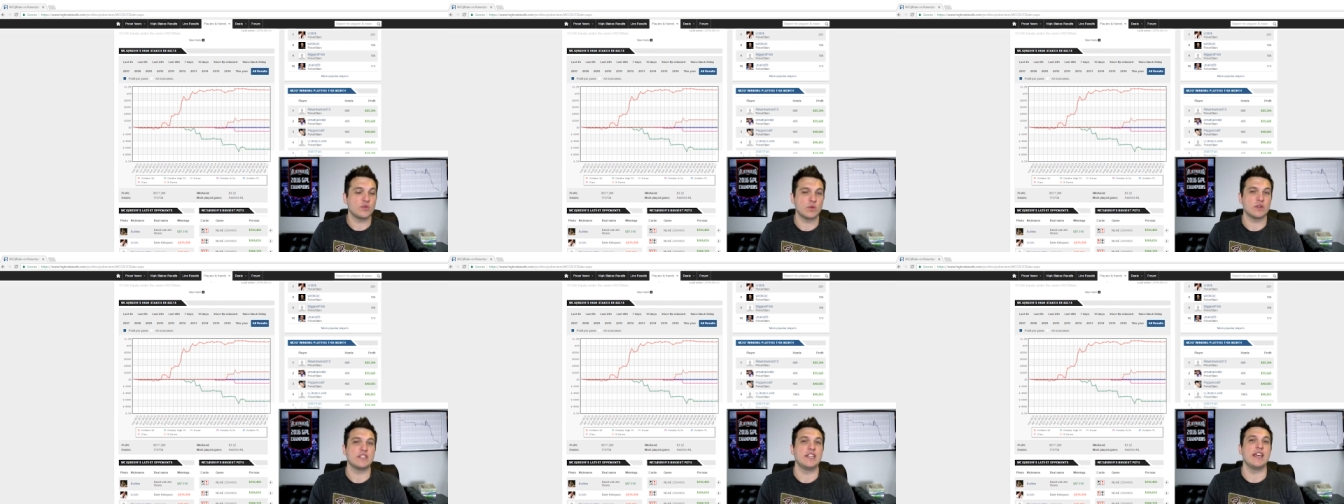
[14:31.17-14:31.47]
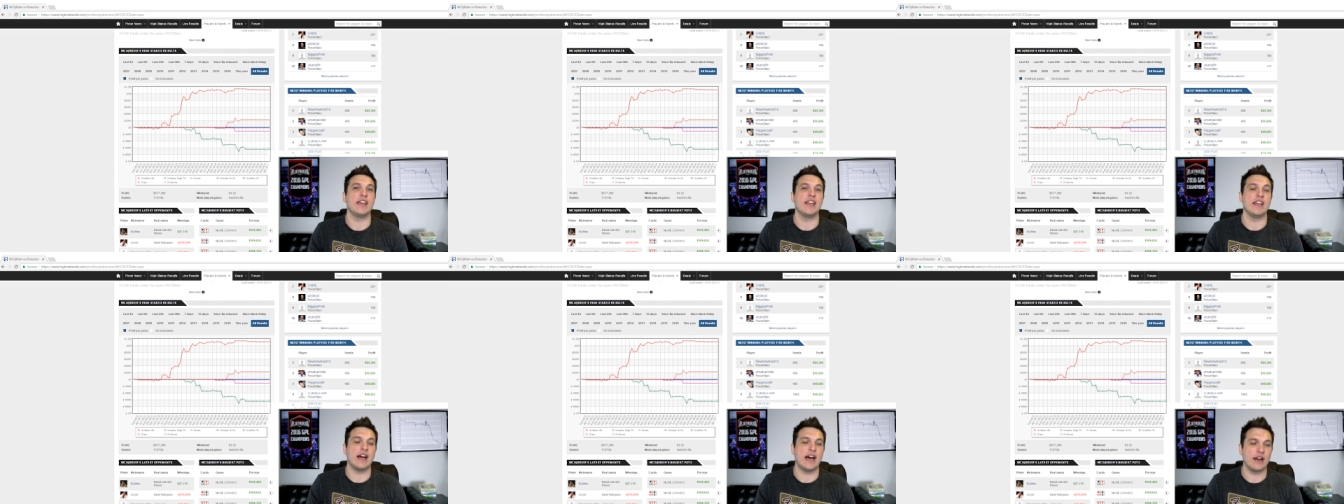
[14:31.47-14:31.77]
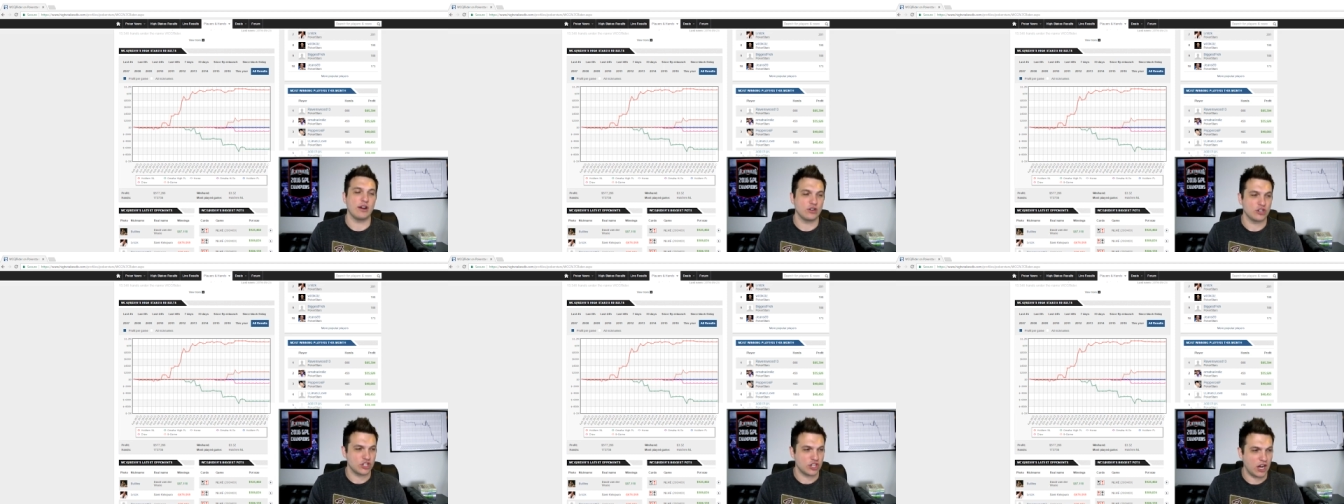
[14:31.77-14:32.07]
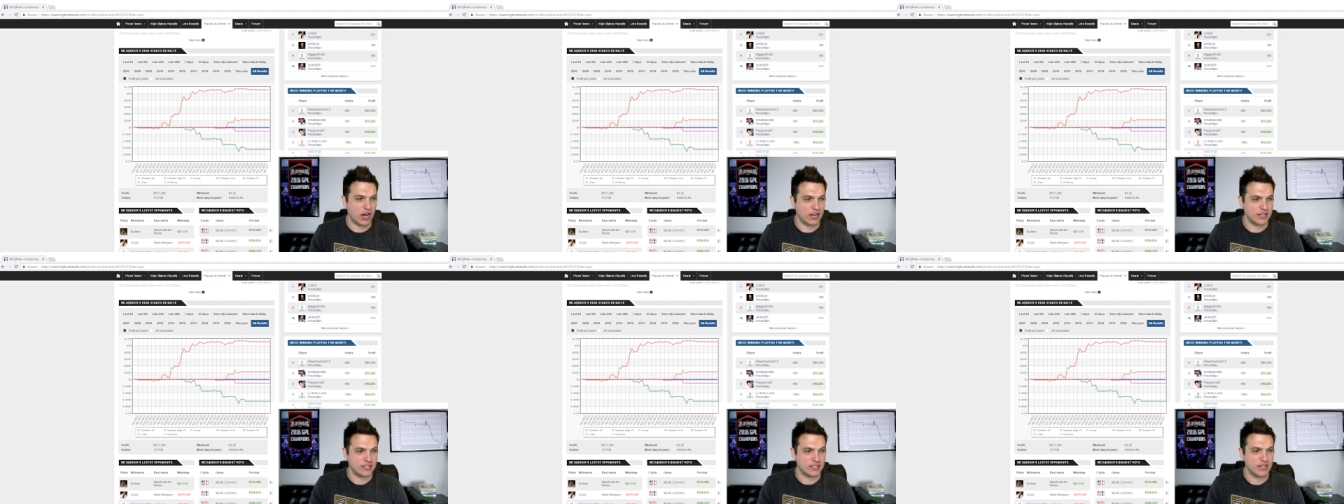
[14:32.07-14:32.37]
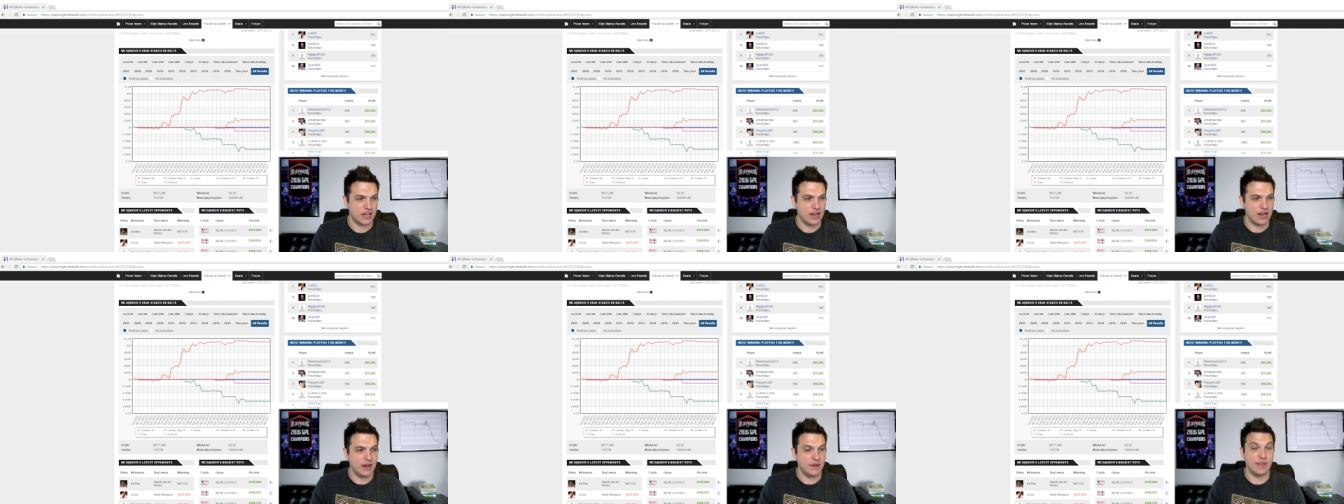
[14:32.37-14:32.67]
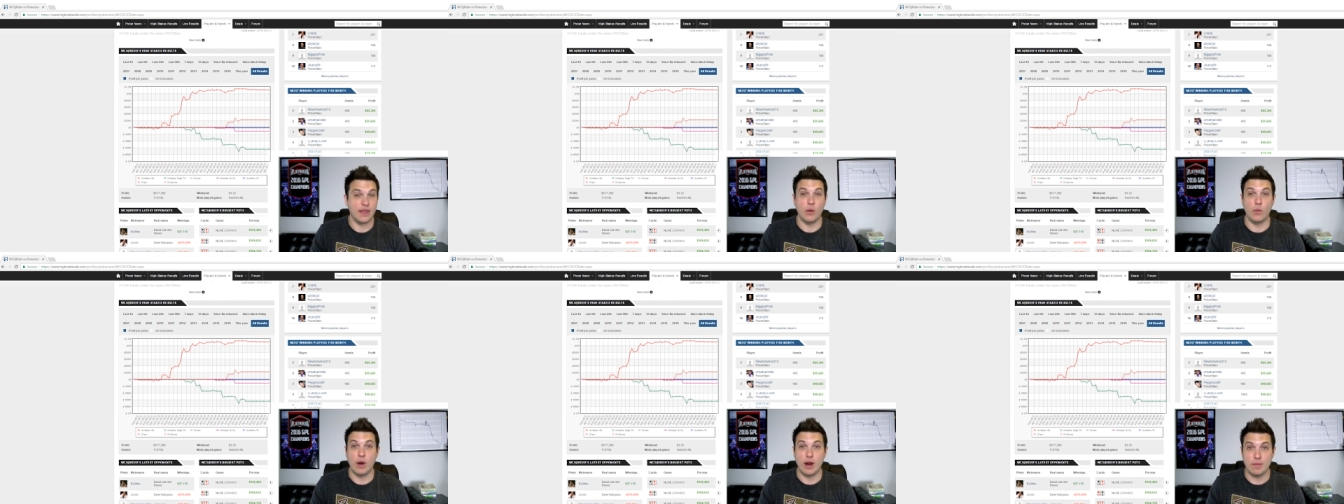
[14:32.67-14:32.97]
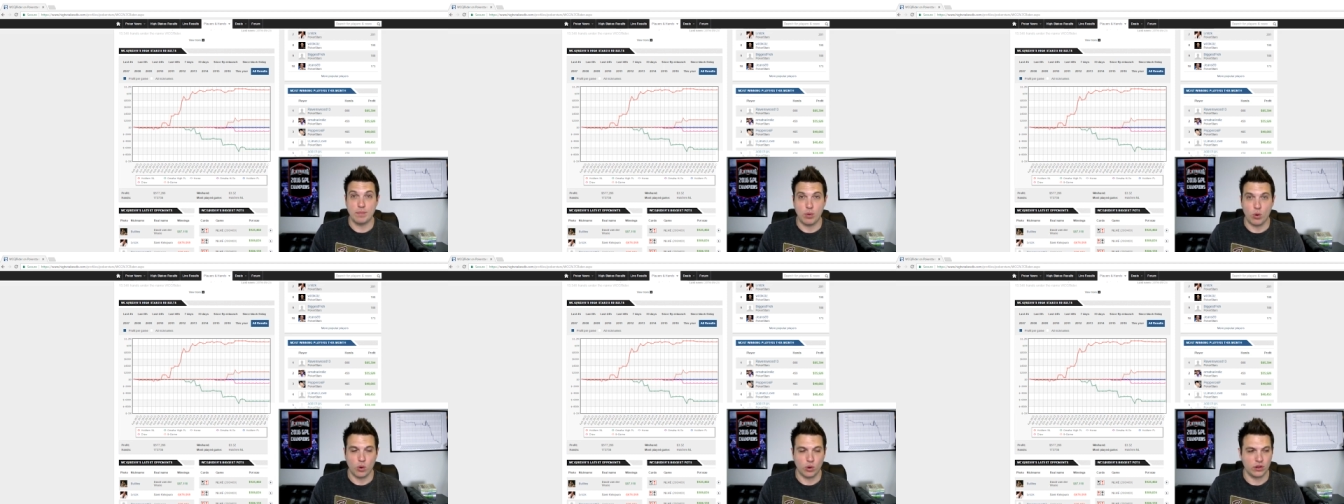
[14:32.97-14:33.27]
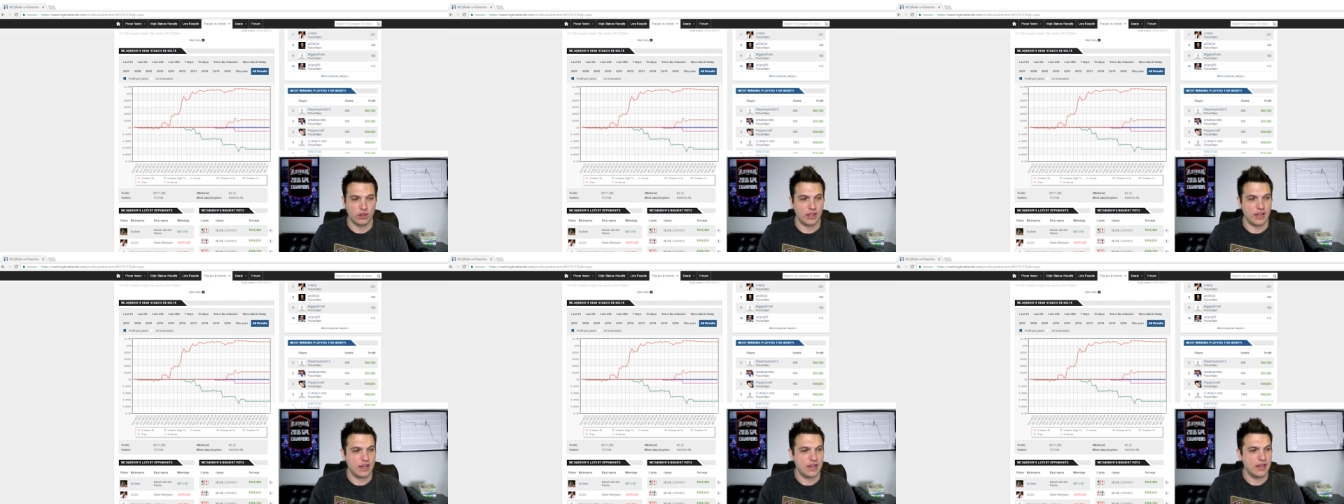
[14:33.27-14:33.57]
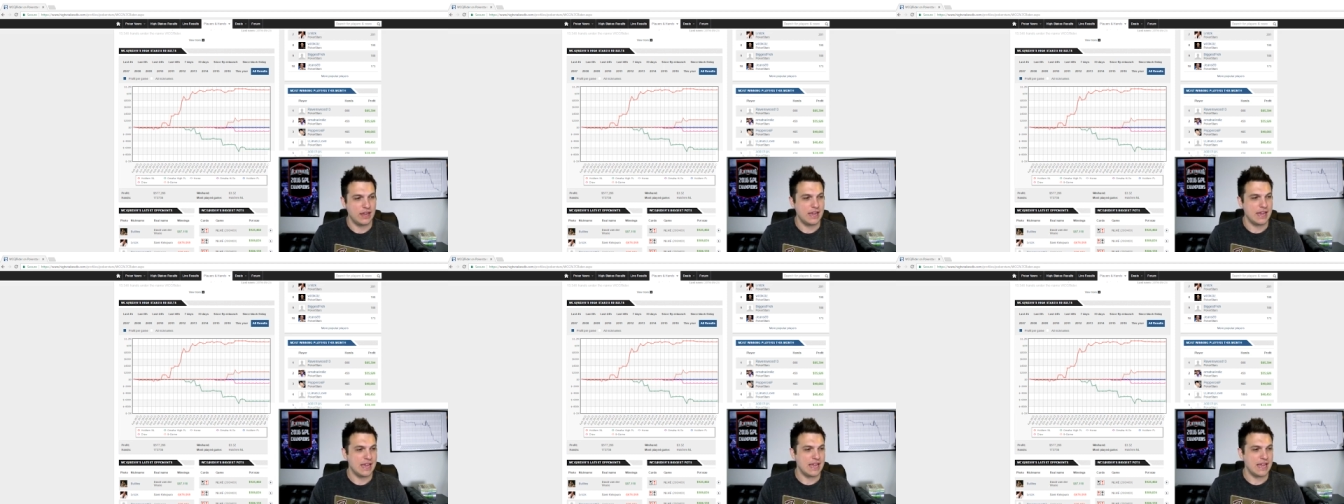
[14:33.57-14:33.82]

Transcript: was taking higher shots that went poorly,